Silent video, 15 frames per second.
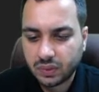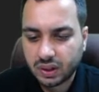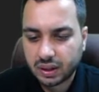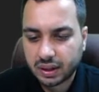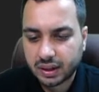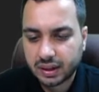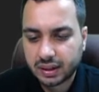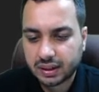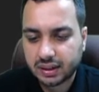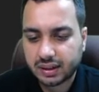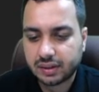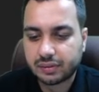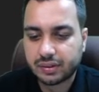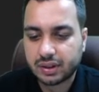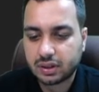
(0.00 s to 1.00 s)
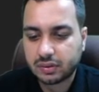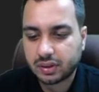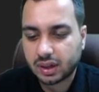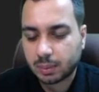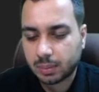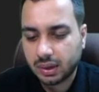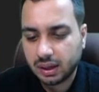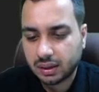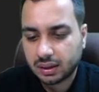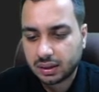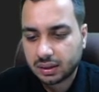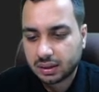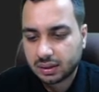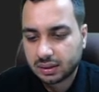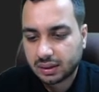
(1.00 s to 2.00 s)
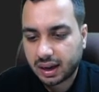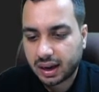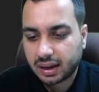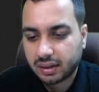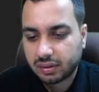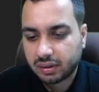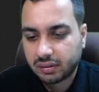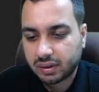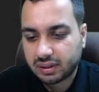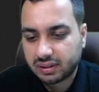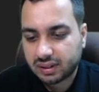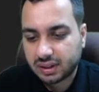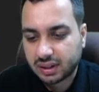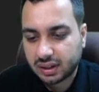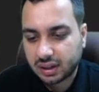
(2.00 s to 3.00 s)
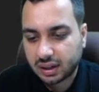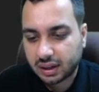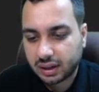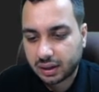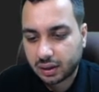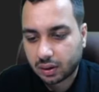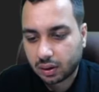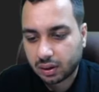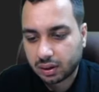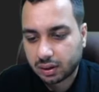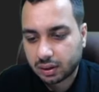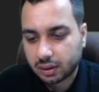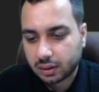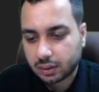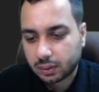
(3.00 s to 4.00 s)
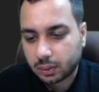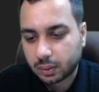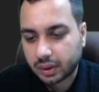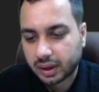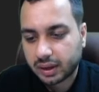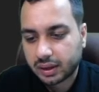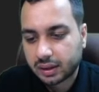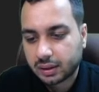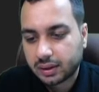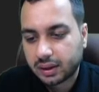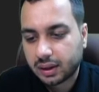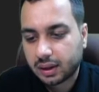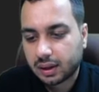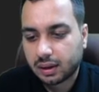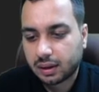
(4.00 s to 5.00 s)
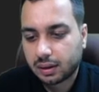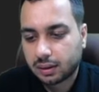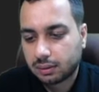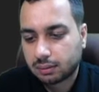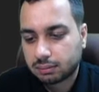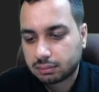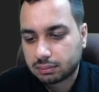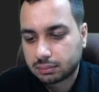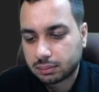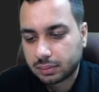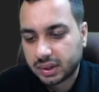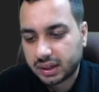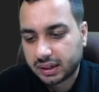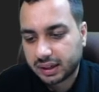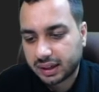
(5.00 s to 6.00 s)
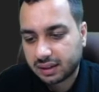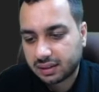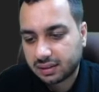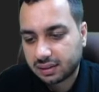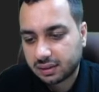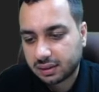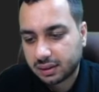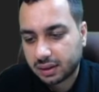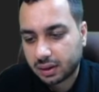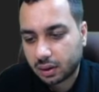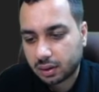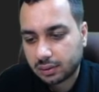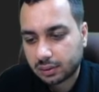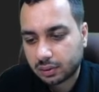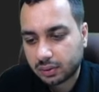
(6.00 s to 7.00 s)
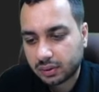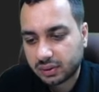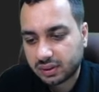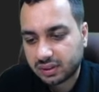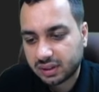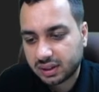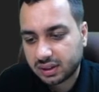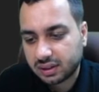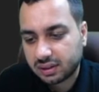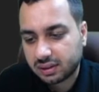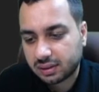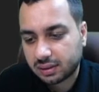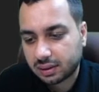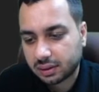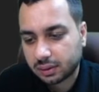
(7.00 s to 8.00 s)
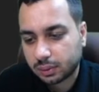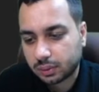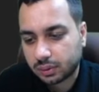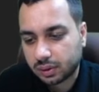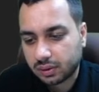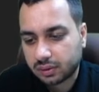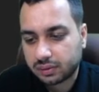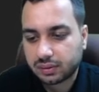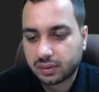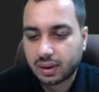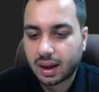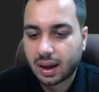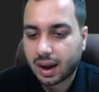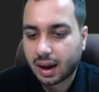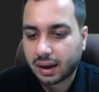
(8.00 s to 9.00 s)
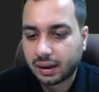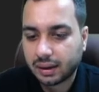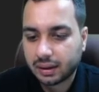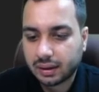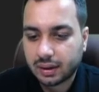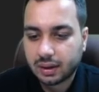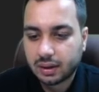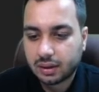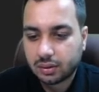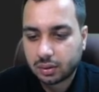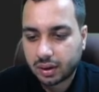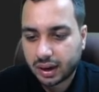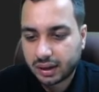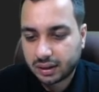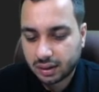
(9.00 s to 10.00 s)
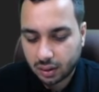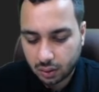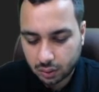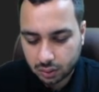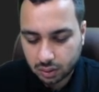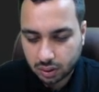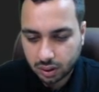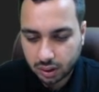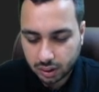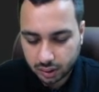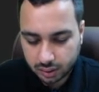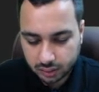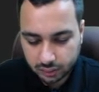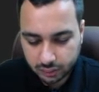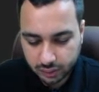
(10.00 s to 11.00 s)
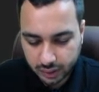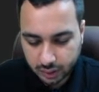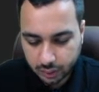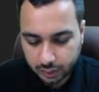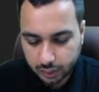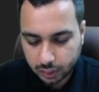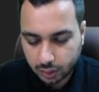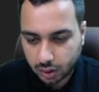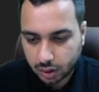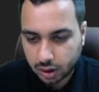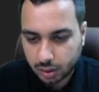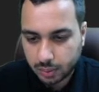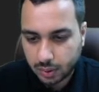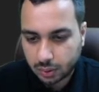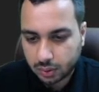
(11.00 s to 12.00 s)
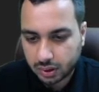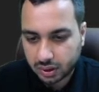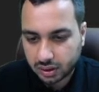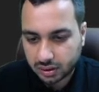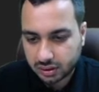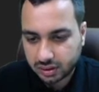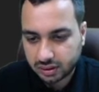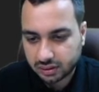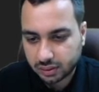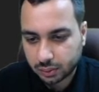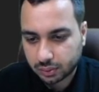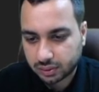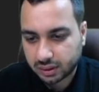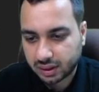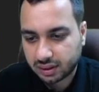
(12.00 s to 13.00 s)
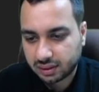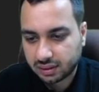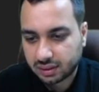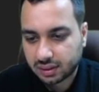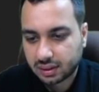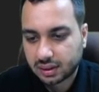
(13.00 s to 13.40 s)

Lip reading: creating a reference variable that we will see little later on. Okay, uh, but yes, there also we will see this use of and. So right now we are going to talk about this use case,